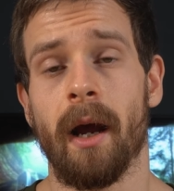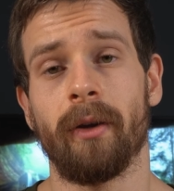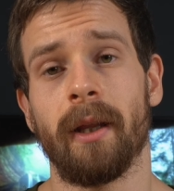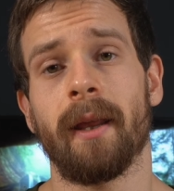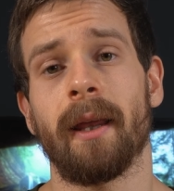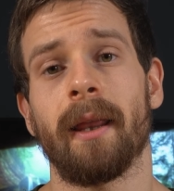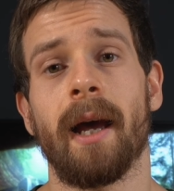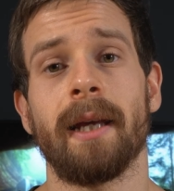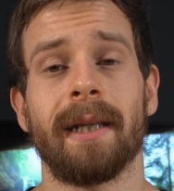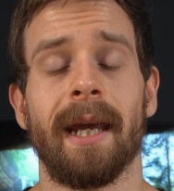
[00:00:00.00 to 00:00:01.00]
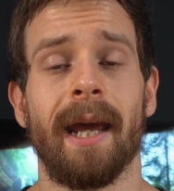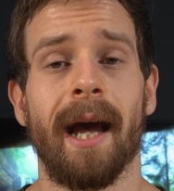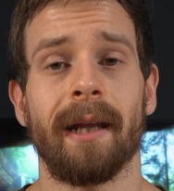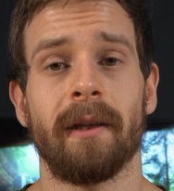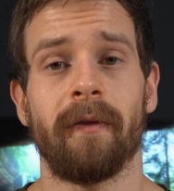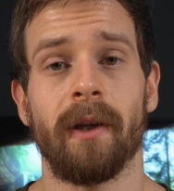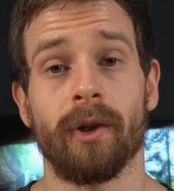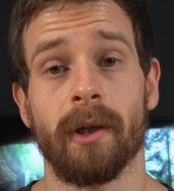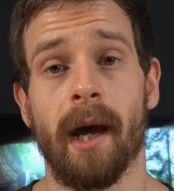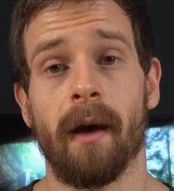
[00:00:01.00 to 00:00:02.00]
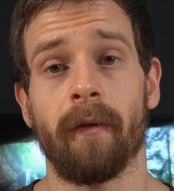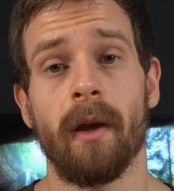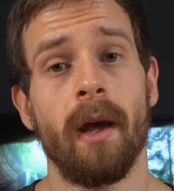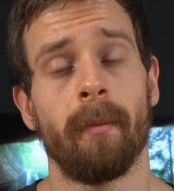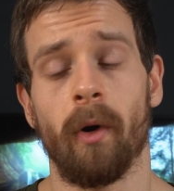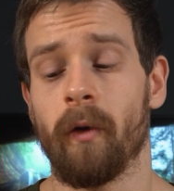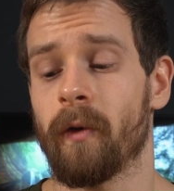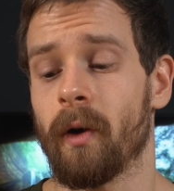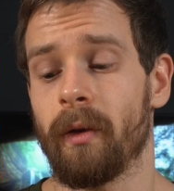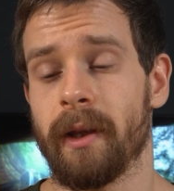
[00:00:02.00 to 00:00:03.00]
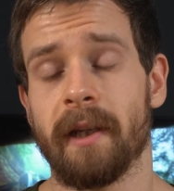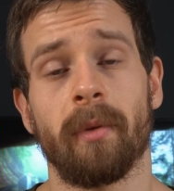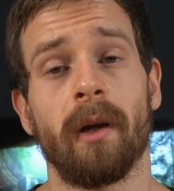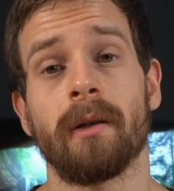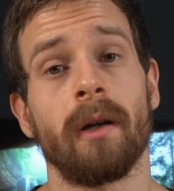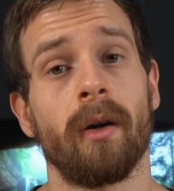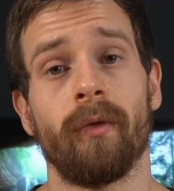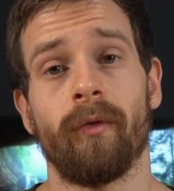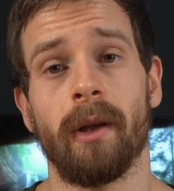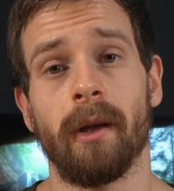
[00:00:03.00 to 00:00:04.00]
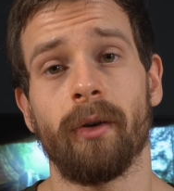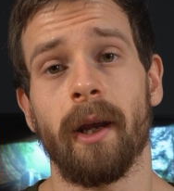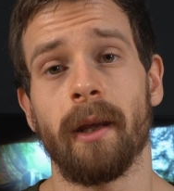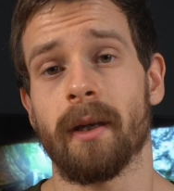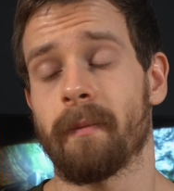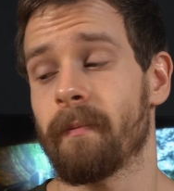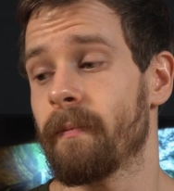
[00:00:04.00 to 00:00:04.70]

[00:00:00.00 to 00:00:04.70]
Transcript: I really think that is a handy feature to have. But overall, these plugs are really great.